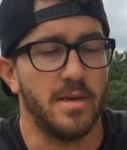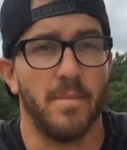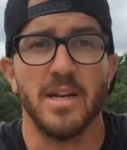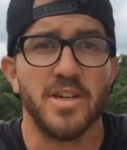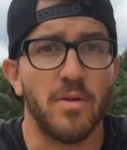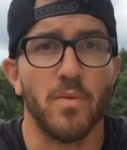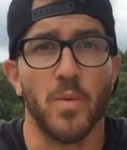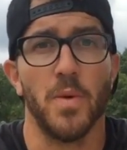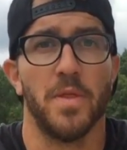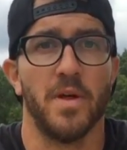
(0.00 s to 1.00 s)
my general
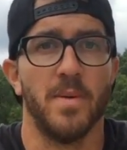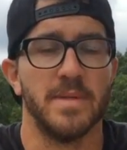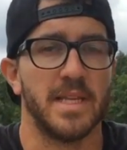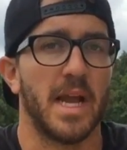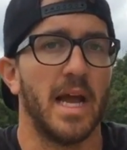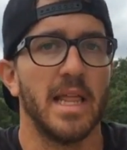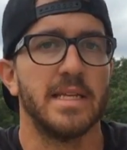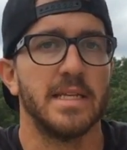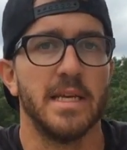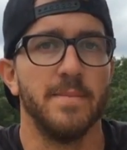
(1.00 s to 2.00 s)
rule of thumb is I
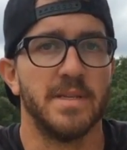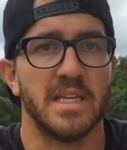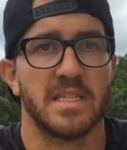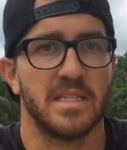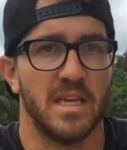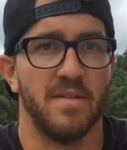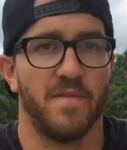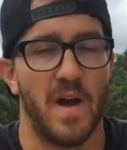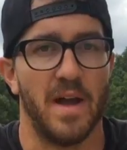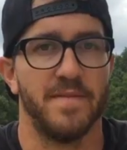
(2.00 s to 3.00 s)
like to keep discs in
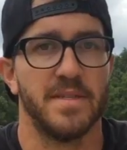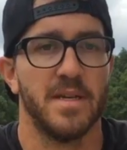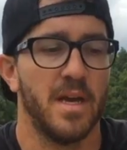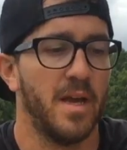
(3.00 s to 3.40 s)
5s.